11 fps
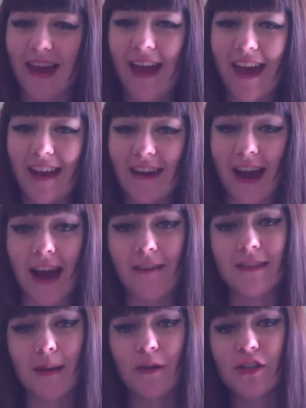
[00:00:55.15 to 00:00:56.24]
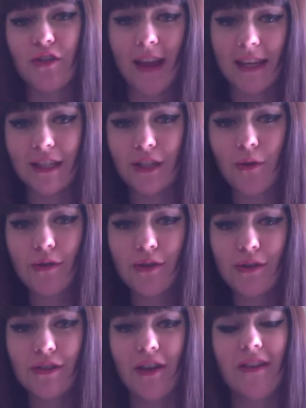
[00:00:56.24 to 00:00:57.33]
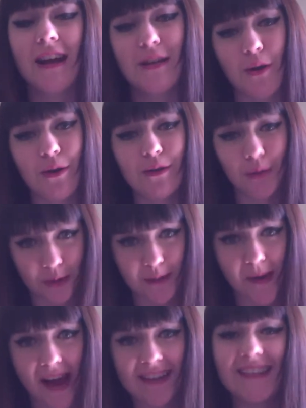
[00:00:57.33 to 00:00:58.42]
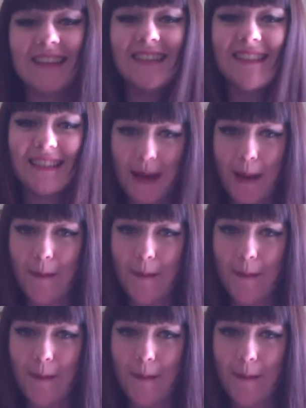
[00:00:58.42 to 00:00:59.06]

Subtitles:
and I have someone Australian to talk to so that I don't lose my accent.